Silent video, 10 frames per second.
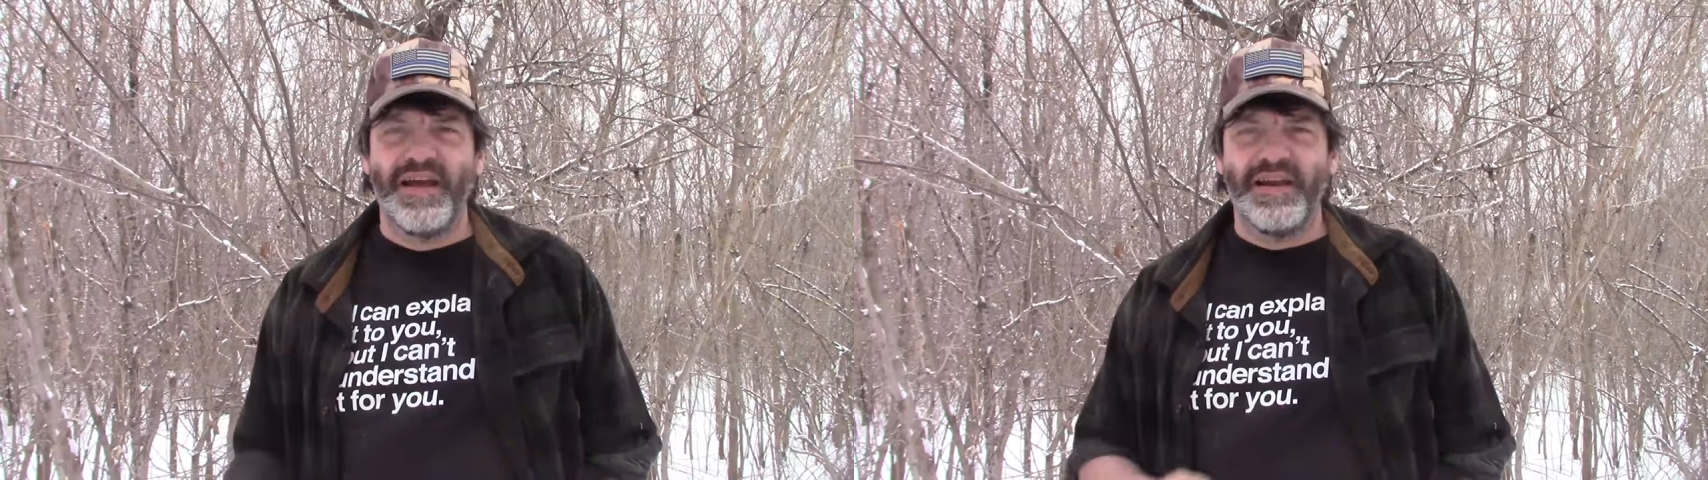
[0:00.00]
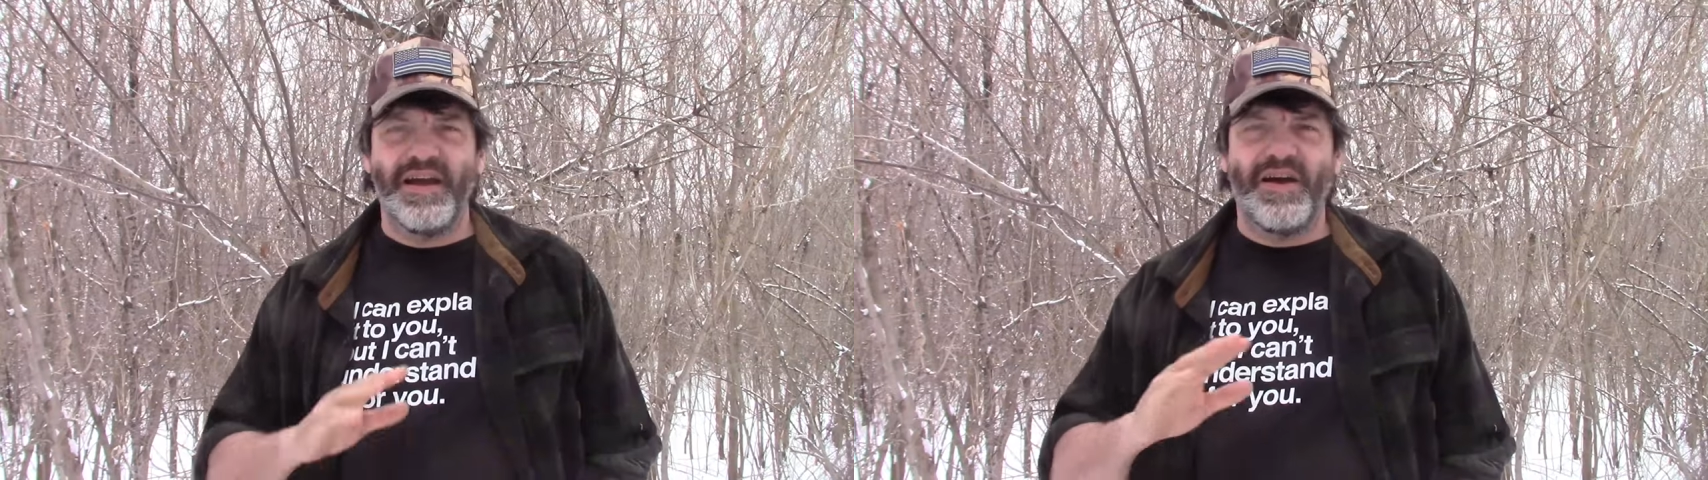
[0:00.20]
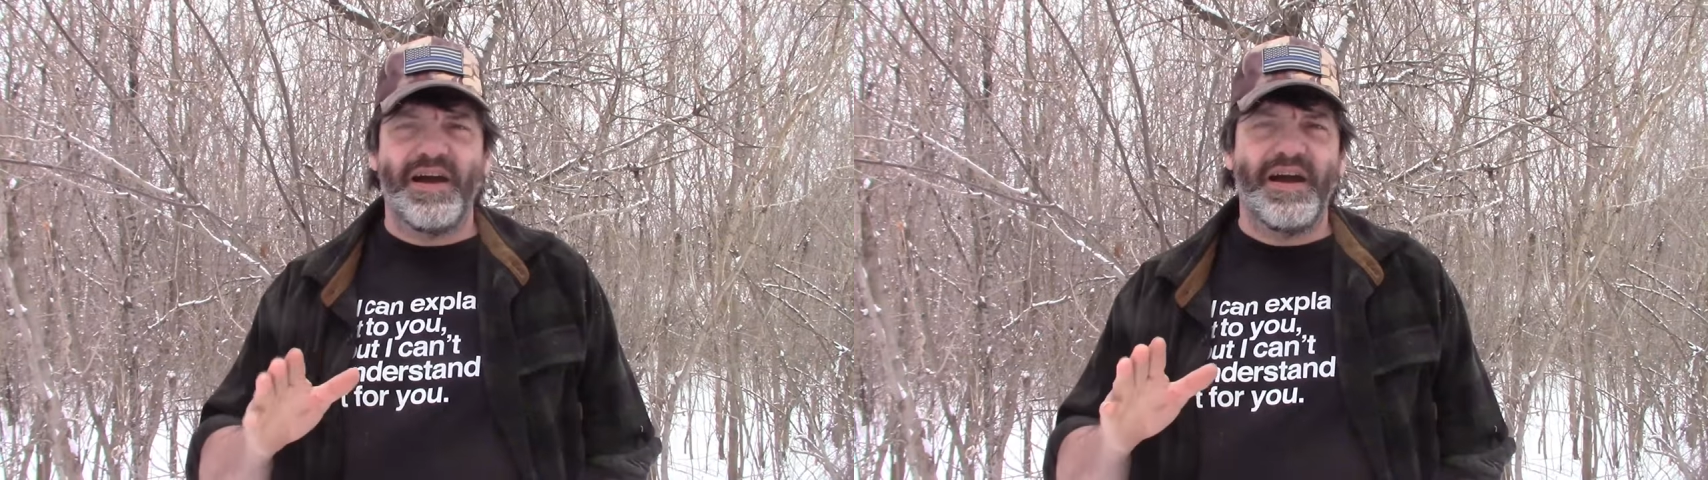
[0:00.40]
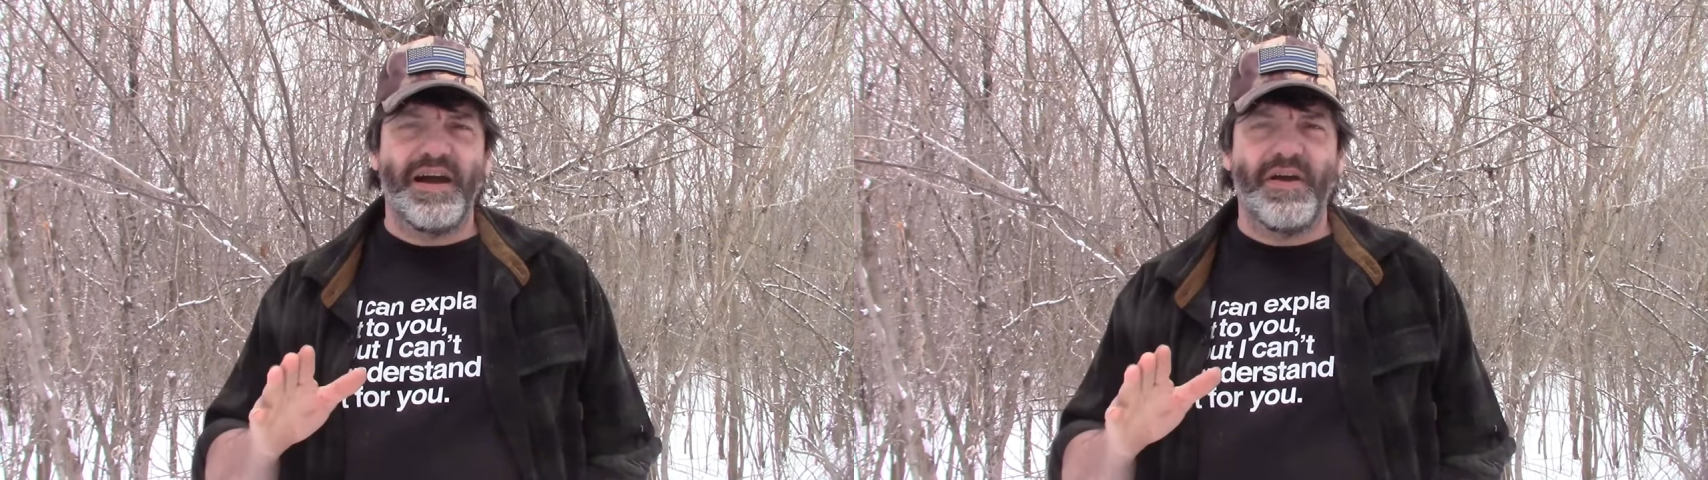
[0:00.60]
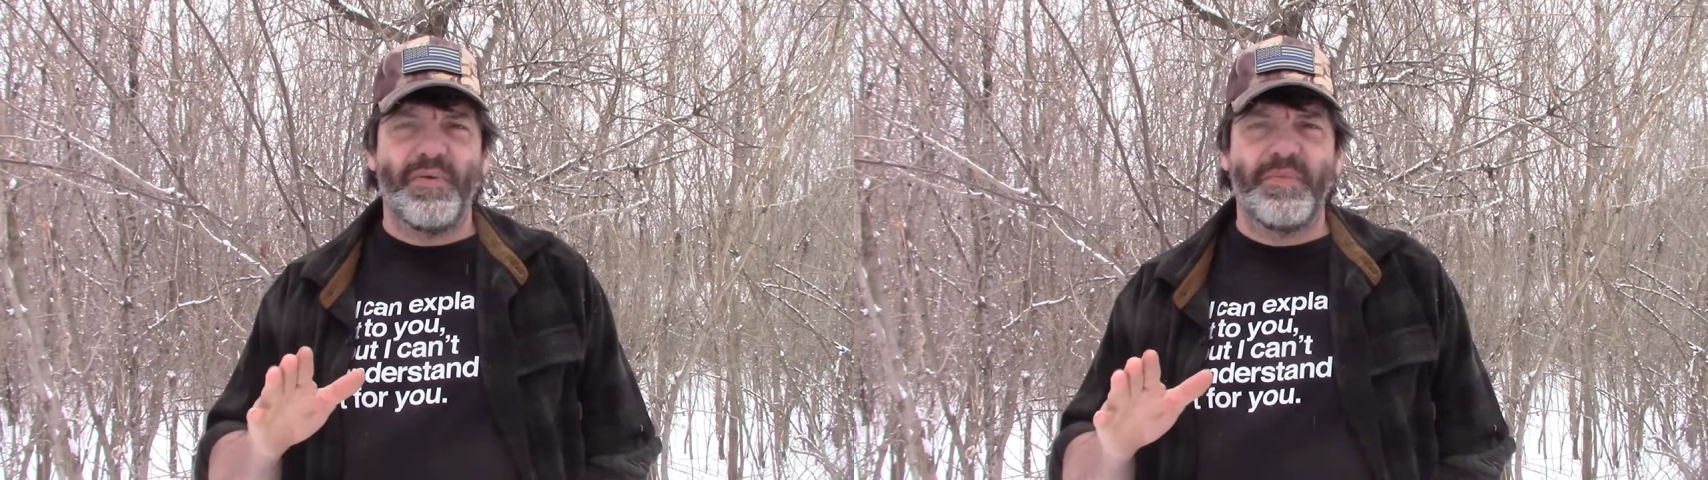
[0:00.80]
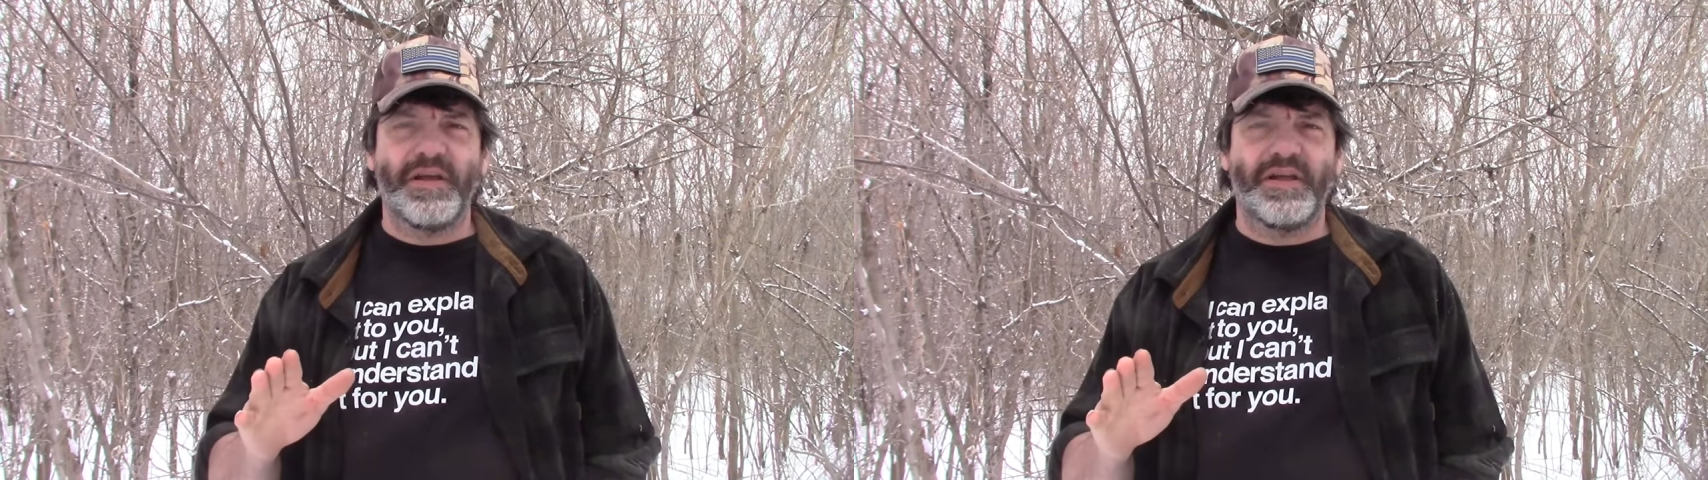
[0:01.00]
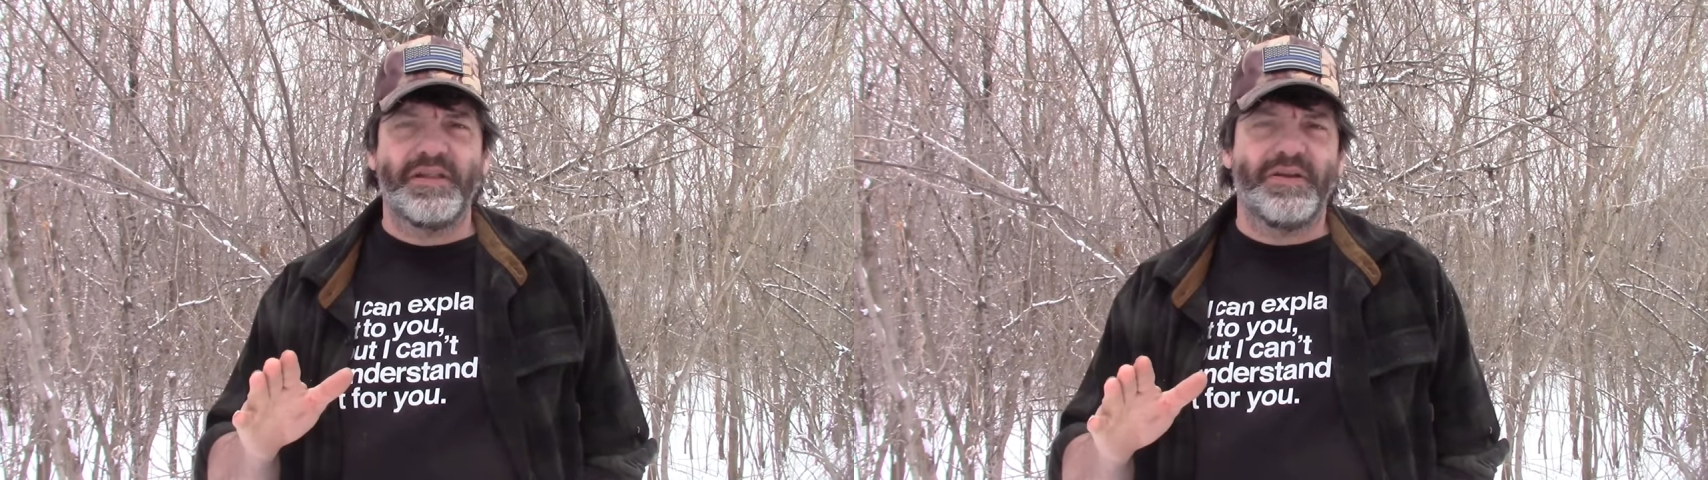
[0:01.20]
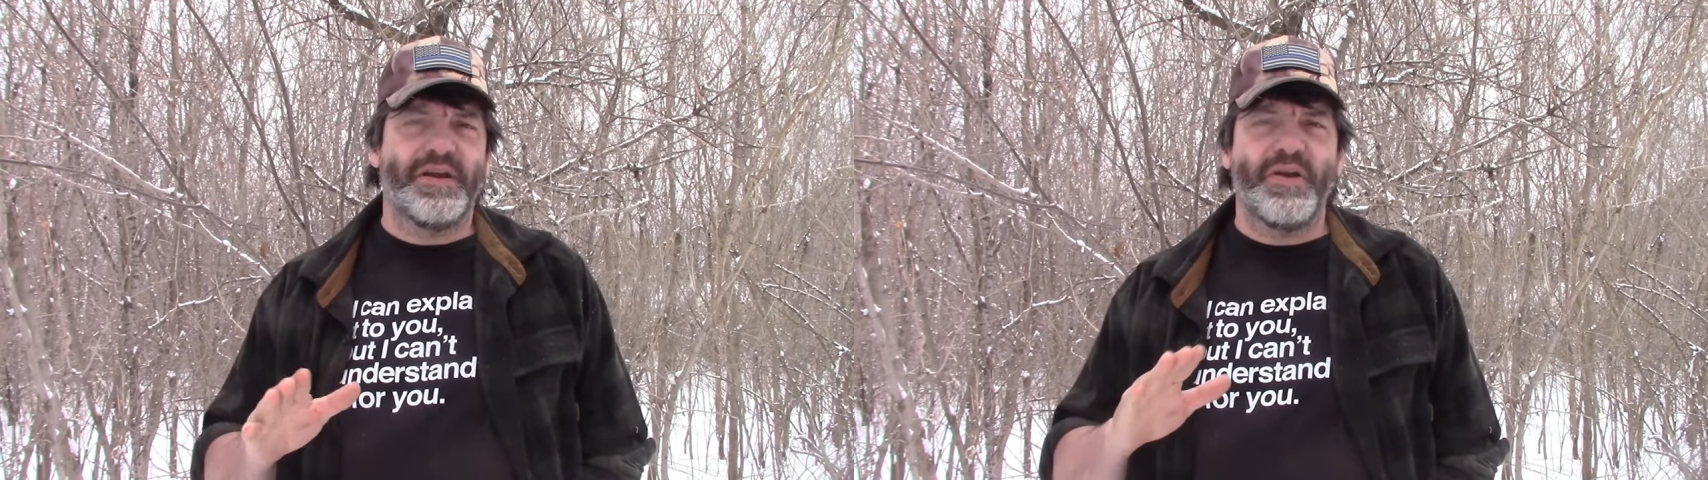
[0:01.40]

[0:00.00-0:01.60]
Now, I want to make it clear,